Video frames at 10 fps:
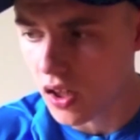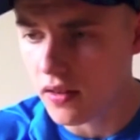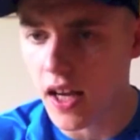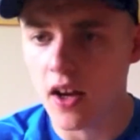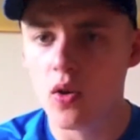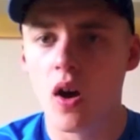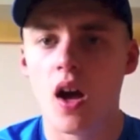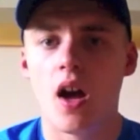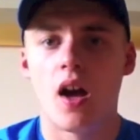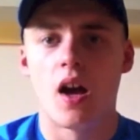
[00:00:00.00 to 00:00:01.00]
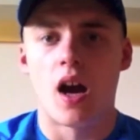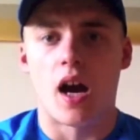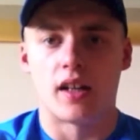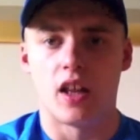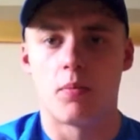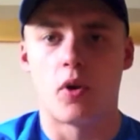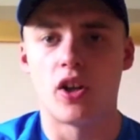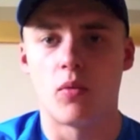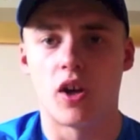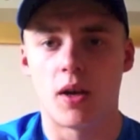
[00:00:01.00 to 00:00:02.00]
Now, another
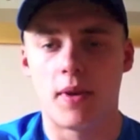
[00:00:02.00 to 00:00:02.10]
point I want to